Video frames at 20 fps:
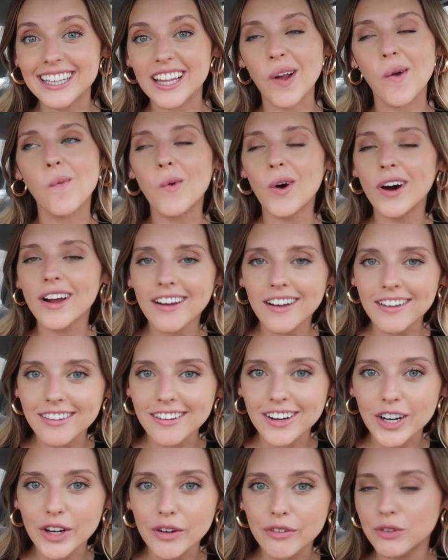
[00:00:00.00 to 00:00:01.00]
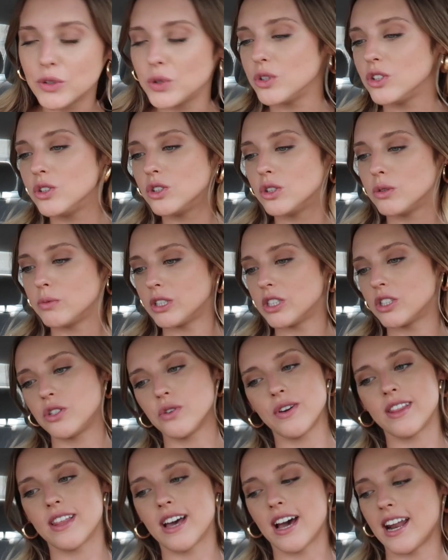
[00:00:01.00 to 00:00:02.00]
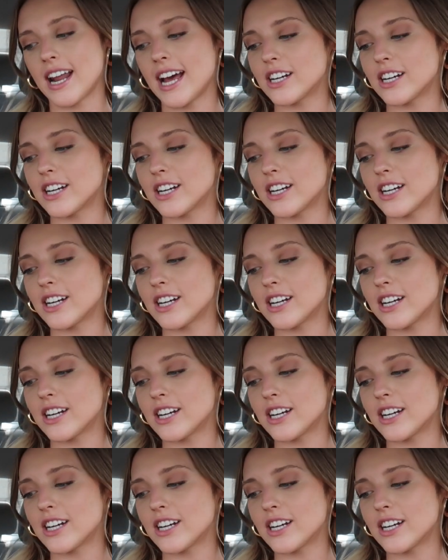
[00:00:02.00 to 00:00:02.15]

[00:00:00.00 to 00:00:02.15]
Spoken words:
Like, what other food YouTuber is doing that?